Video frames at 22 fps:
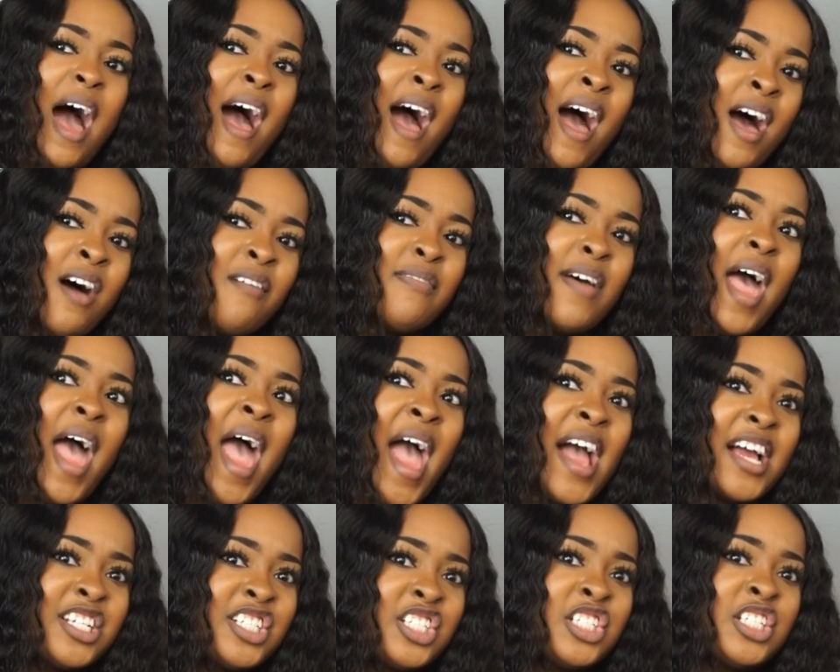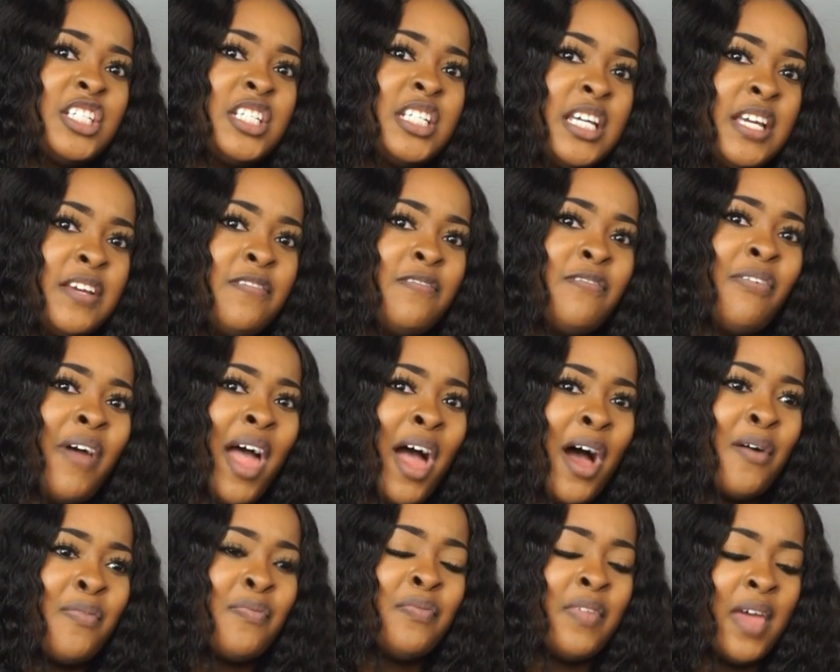I've actually
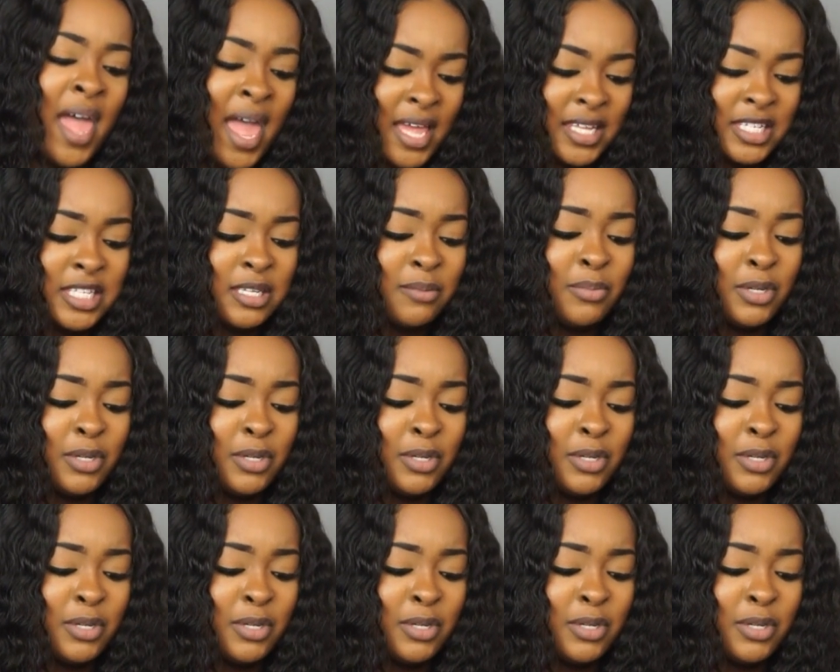found that